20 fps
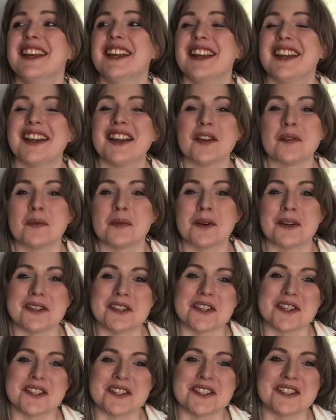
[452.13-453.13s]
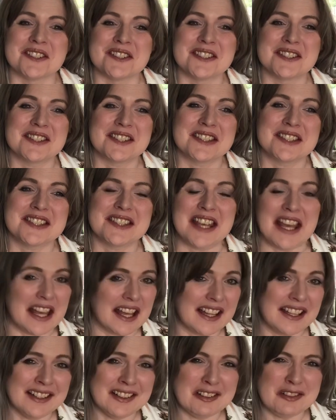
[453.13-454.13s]
It was, yeah, I
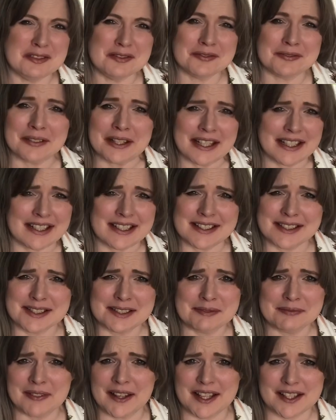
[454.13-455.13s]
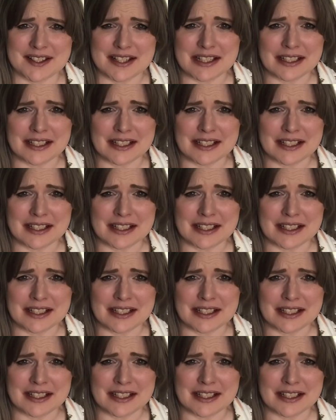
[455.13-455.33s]
love 80s fashion.